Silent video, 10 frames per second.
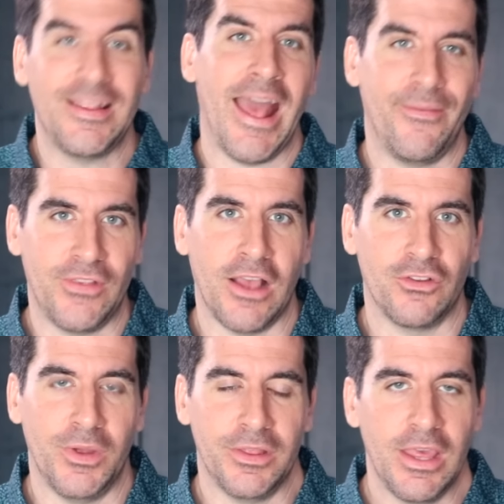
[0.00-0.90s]
have
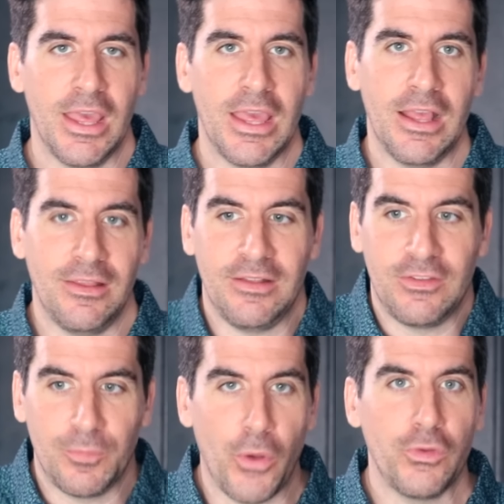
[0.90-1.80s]
sex with. It's
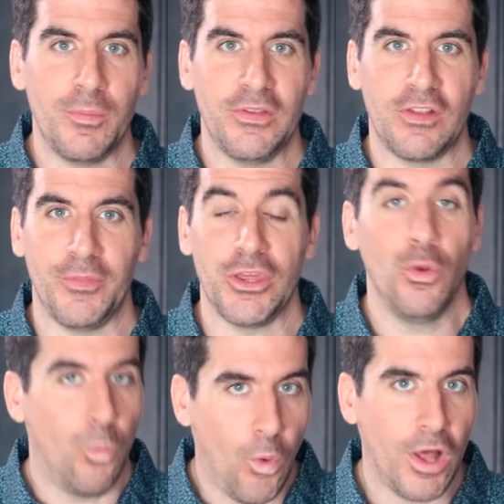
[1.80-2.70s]
supposed to be something
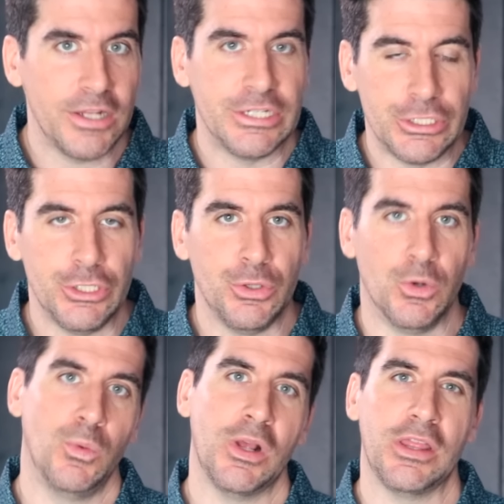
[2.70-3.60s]
you want to
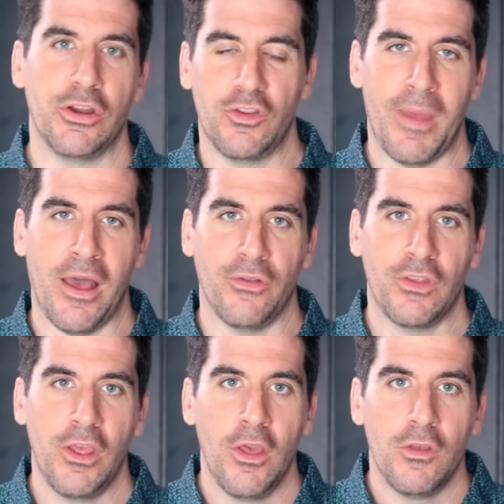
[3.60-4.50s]
do with your spouse.
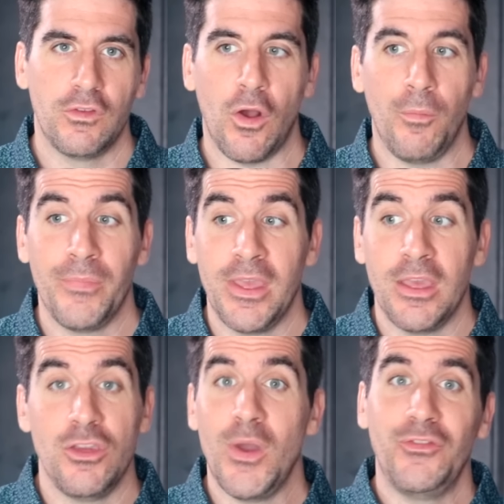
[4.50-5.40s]
So
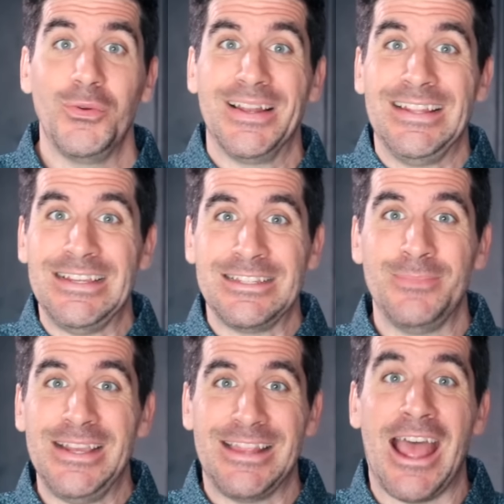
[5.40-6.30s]
you have to at least
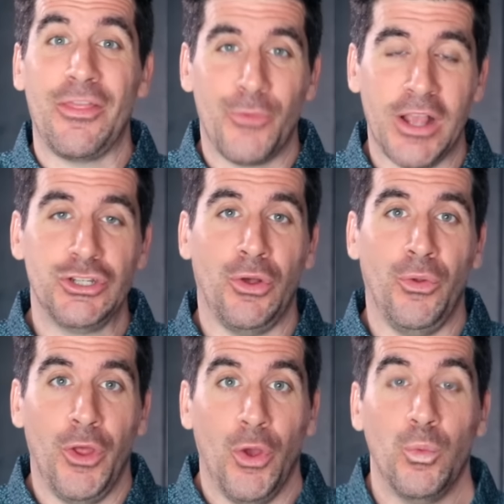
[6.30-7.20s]
meet that
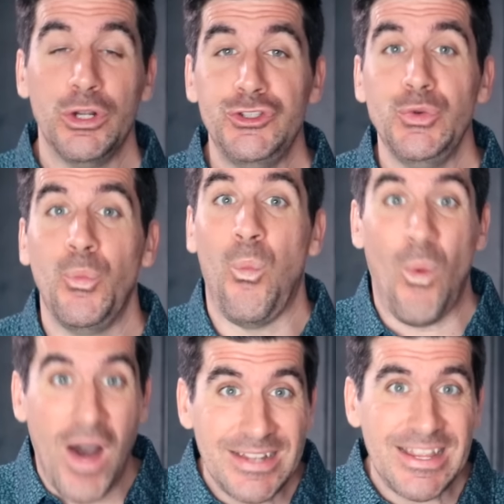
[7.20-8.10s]
threshold. Would you
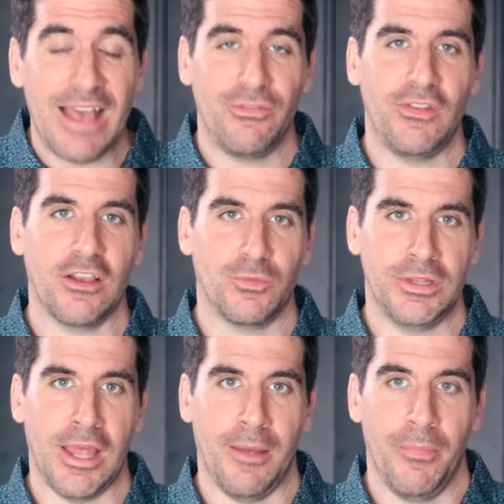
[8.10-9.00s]
want to have sex
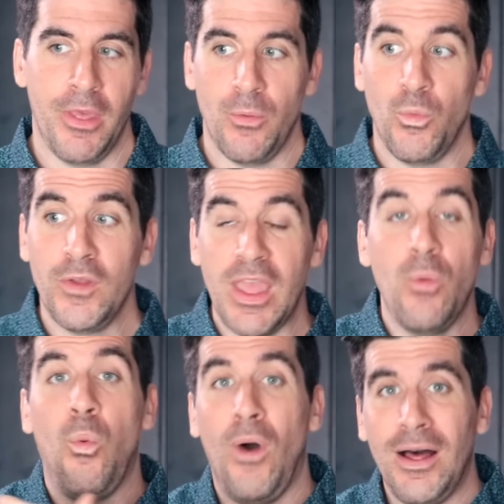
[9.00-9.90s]
with them? Would they
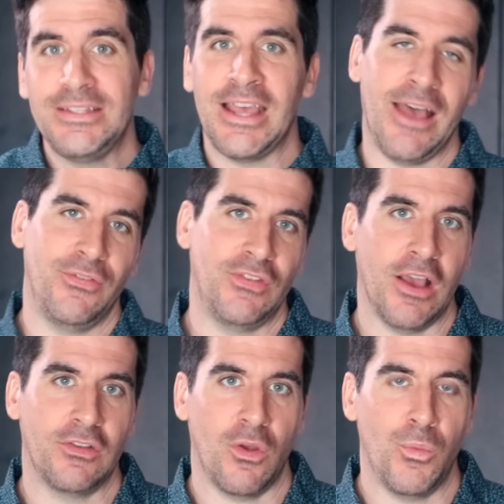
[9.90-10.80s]
want to have
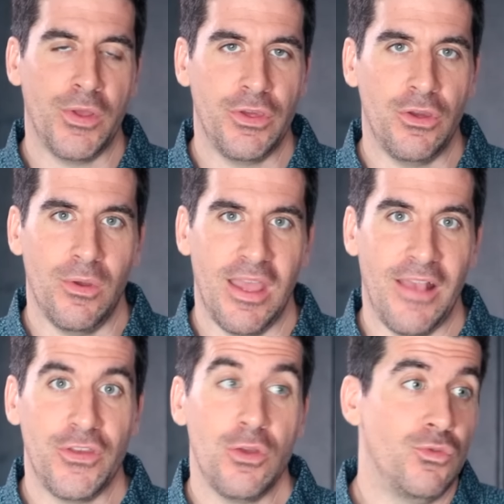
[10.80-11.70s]
sex with you?
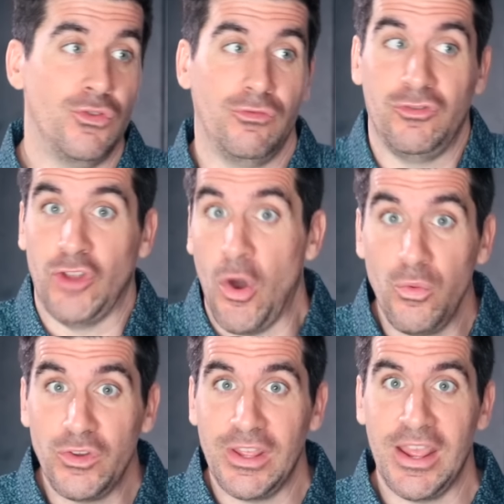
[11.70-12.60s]
If you
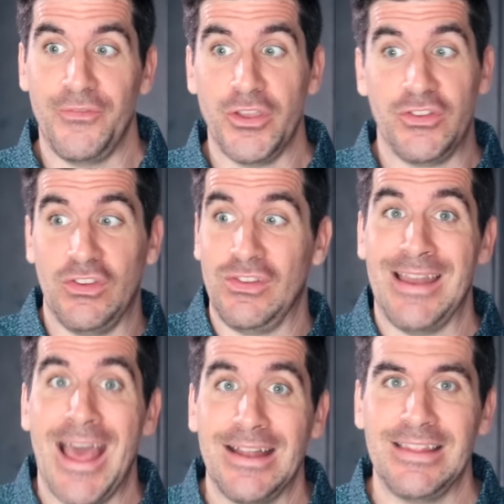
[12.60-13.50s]
don't, if it's just
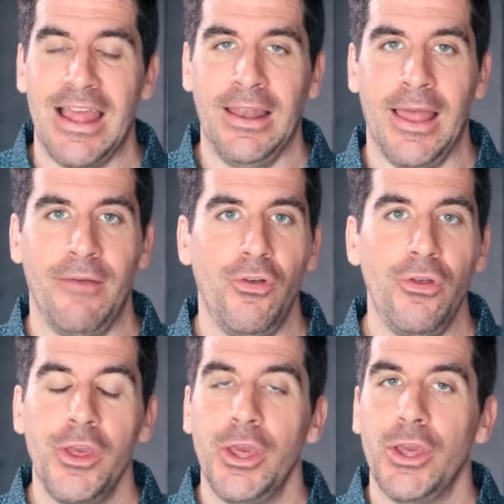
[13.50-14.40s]
not to that
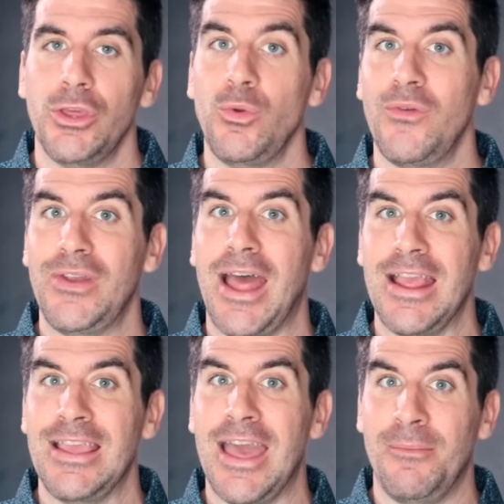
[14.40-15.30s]
level, you have
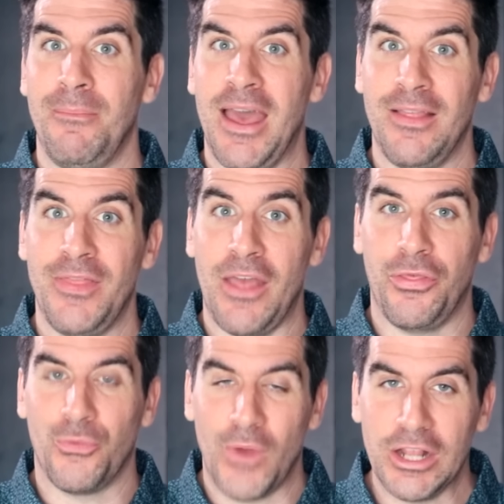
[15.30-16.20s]
not yet met that
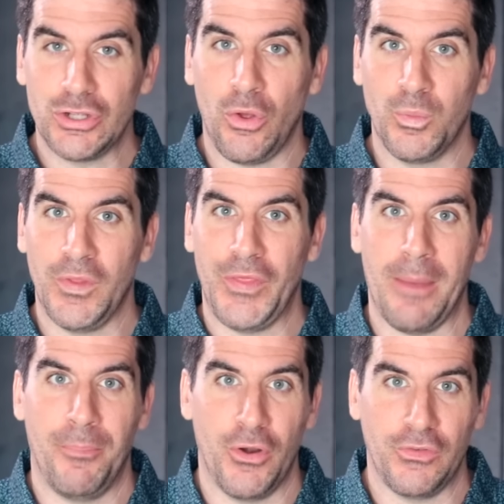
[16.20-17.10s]
threshold with
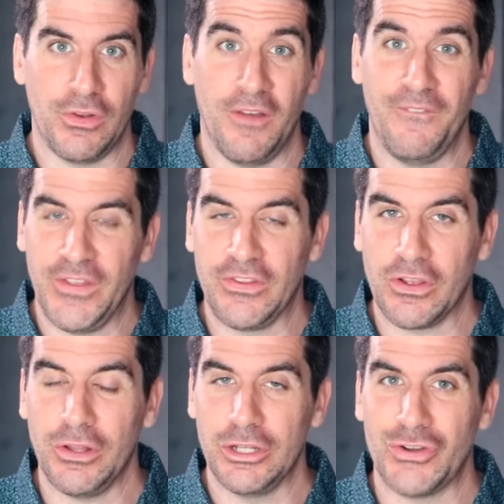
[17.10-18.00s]
that person of
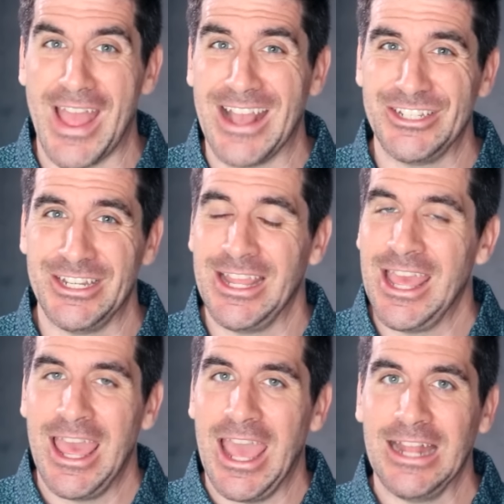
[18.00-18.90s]
physical attraction,
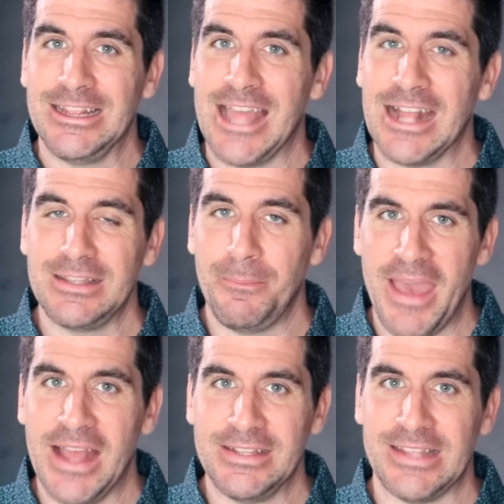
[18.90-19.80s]
and that's a
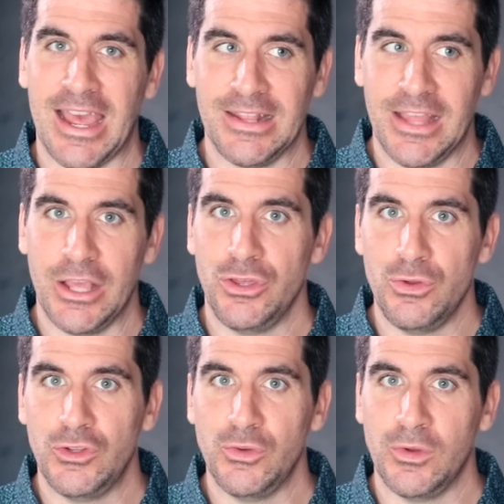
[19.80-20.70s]
bad sign that
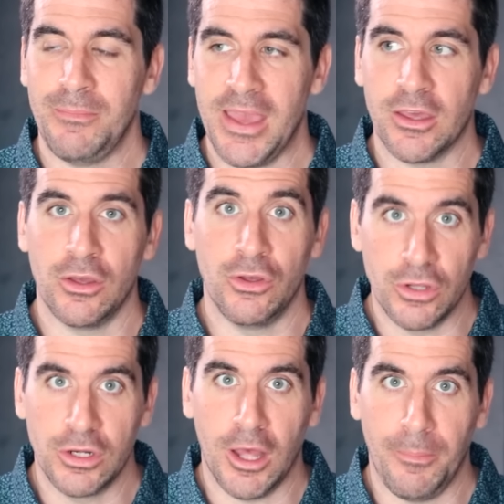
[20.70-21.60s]
you two would make a
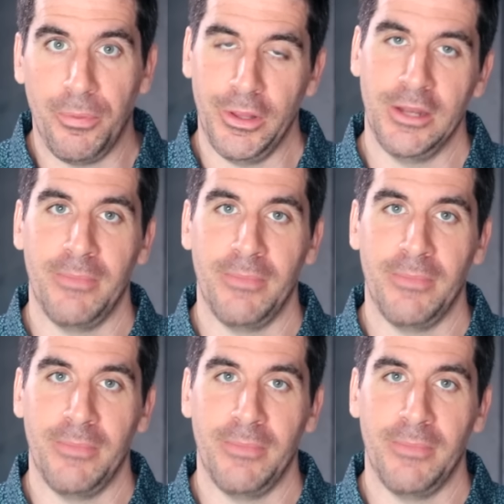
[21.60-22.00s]
good couple in